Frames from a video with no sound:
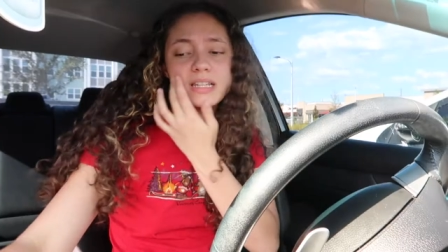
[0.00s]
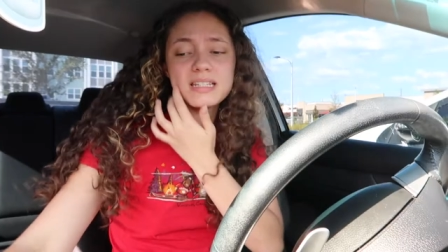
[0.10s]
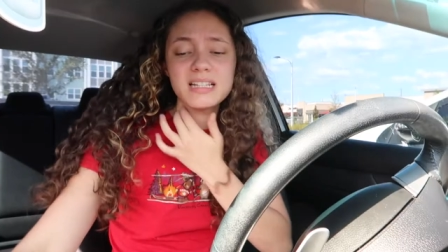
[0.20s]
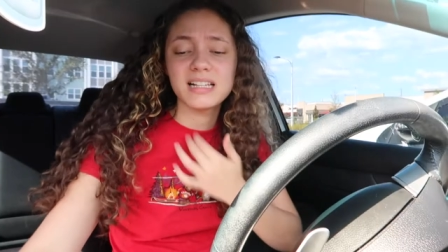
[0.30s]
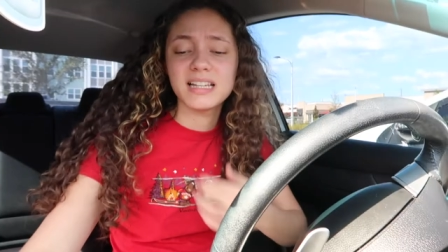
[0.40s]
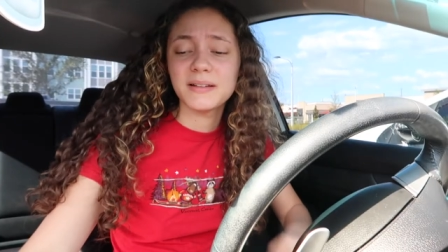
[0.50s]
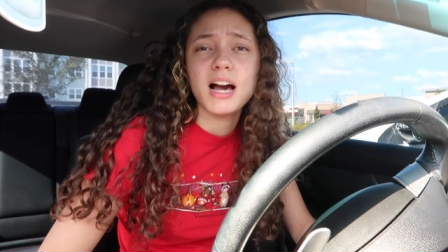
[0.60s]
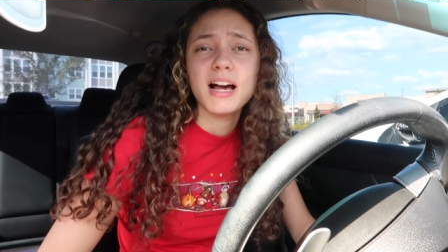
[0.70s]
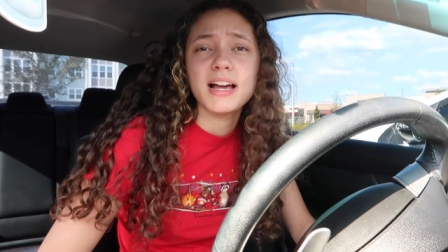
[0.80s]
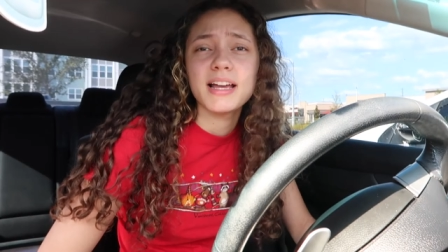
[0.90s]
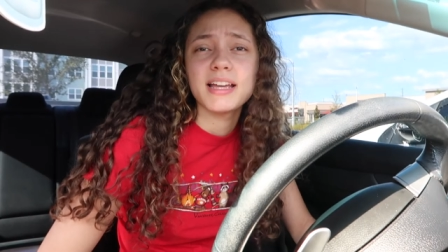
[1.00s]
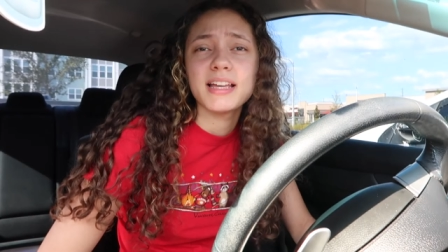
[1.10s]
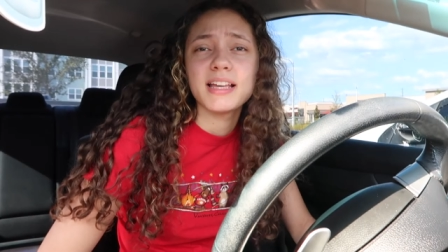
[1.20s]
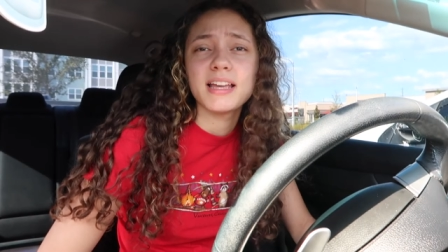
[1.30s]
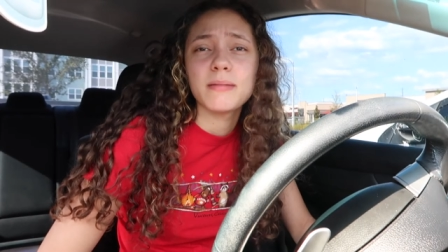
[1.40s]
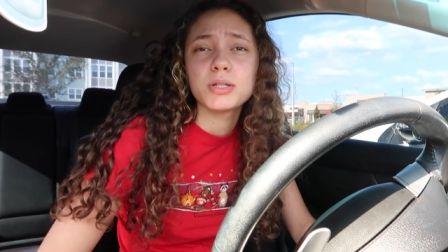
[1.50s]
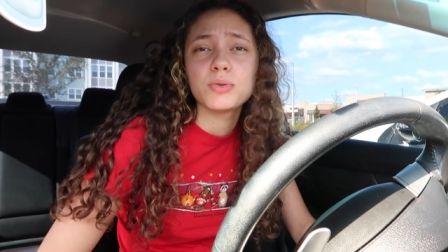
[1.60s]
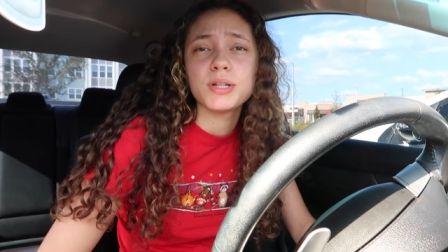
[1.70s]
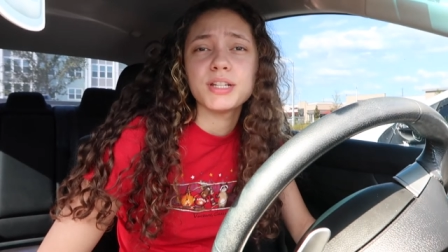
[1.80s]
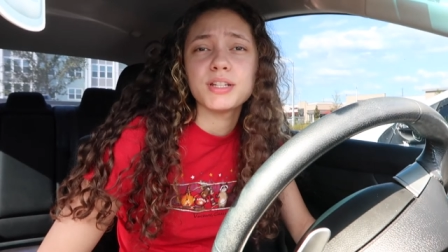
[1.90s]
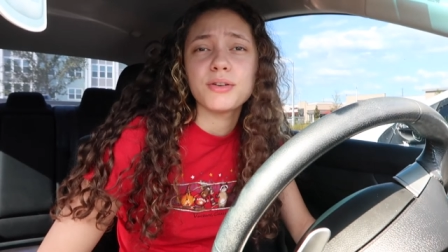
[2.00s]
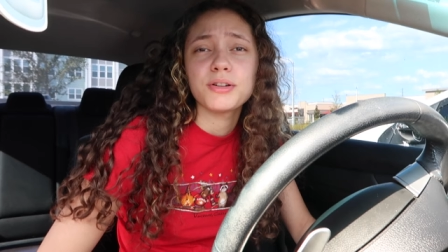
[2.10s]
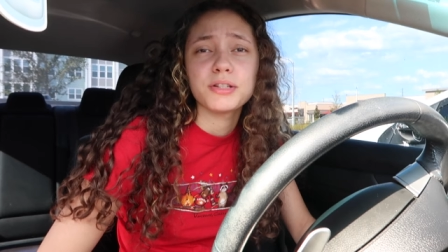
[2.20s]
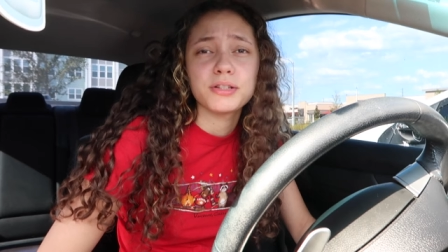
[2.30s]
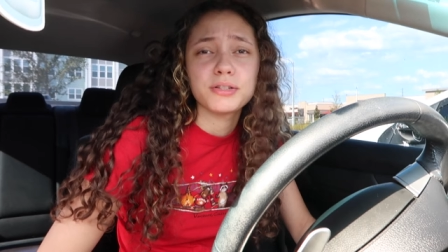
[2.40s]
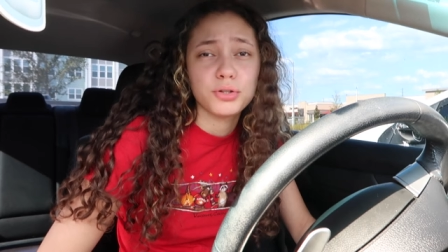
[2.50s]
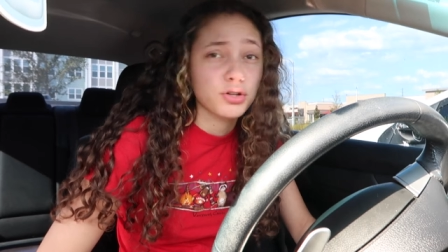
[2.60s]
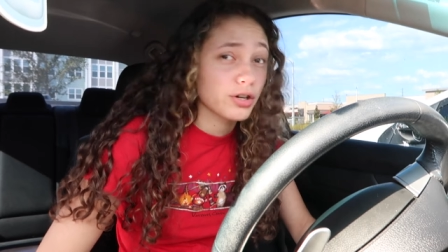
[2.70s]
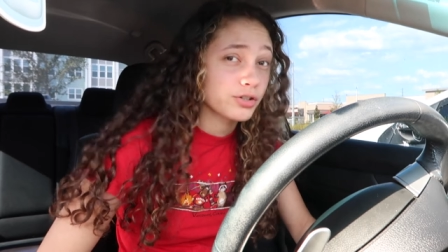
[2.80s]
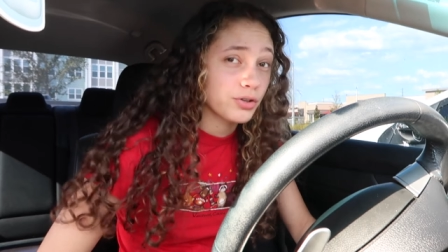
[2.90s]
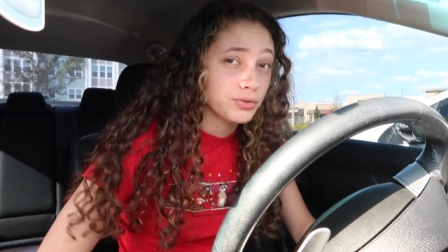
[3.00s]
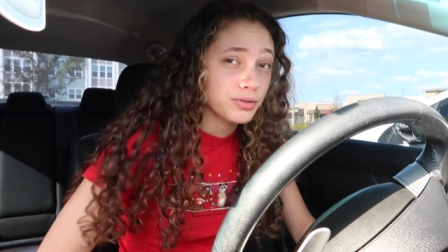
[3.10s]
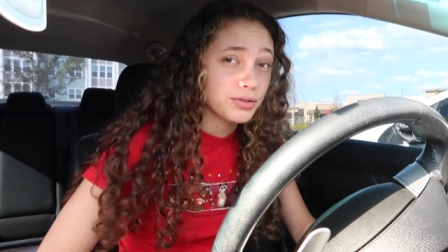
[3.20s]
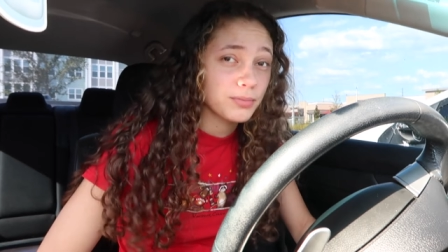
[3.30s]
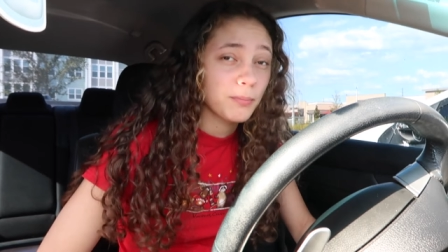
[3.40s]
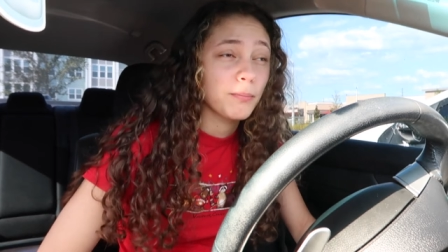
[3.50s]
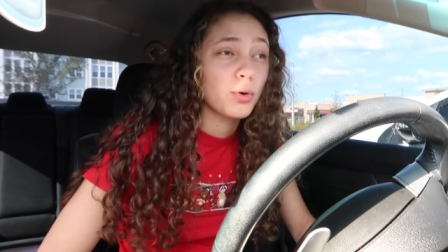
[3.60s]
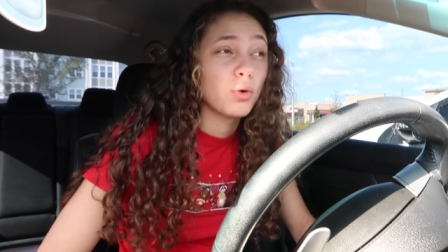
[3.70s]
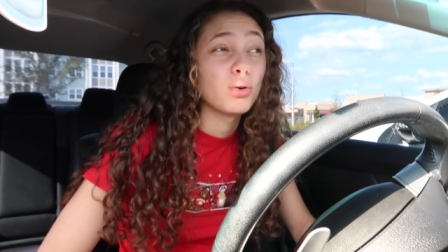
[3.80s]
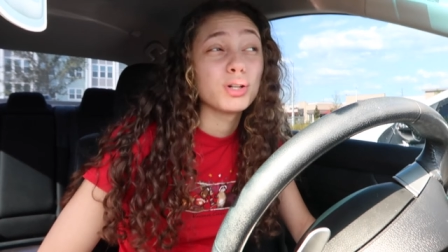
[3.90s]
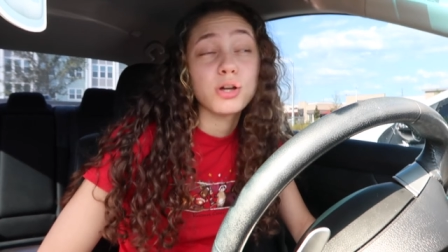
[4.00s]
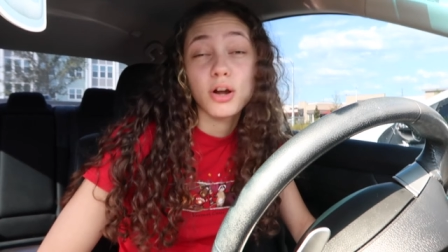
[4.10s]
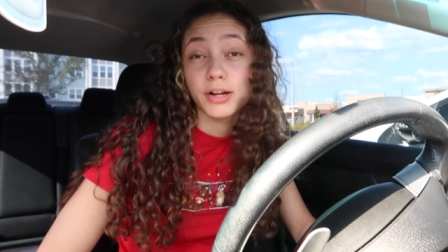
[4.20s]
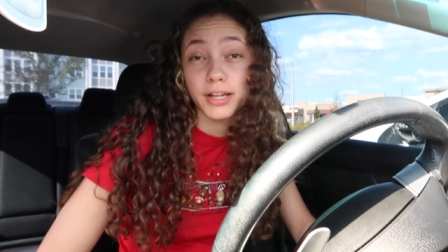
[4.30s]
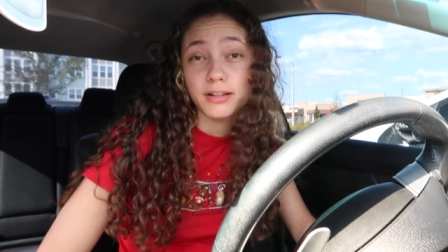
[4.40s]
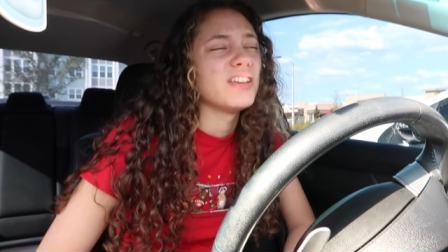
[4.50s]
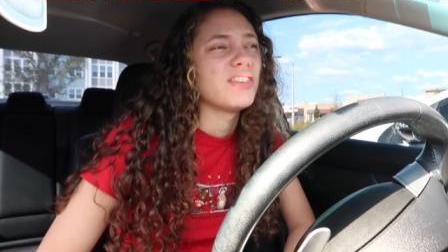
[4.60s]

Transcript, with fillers: Basically, I am between going to Trader Joe's or Target.